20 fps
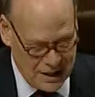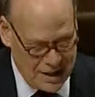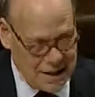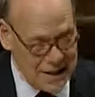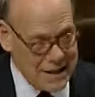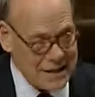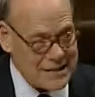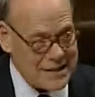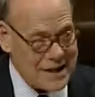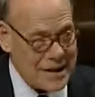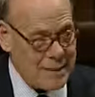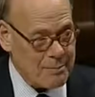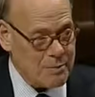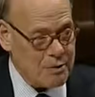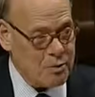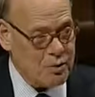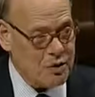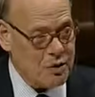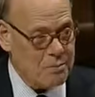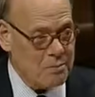and it's
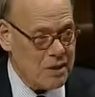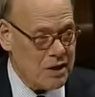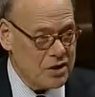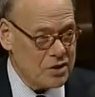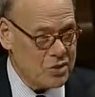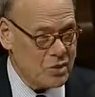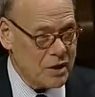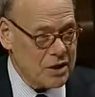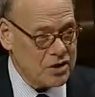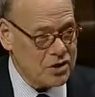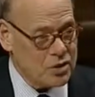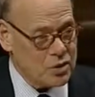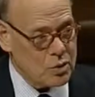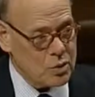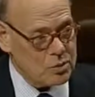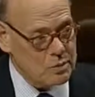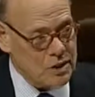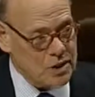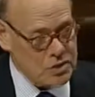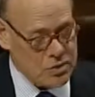happened with administration to
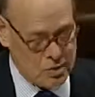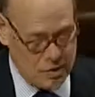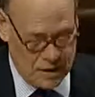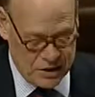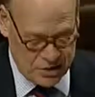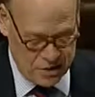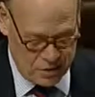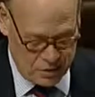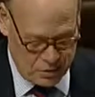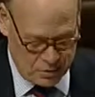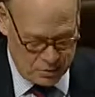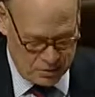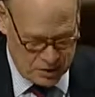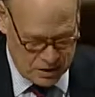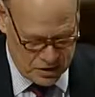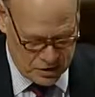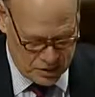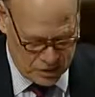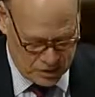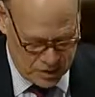administration to
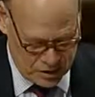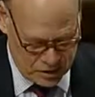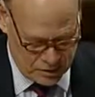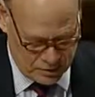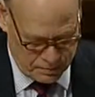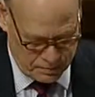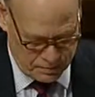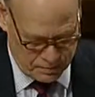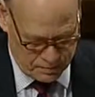administration.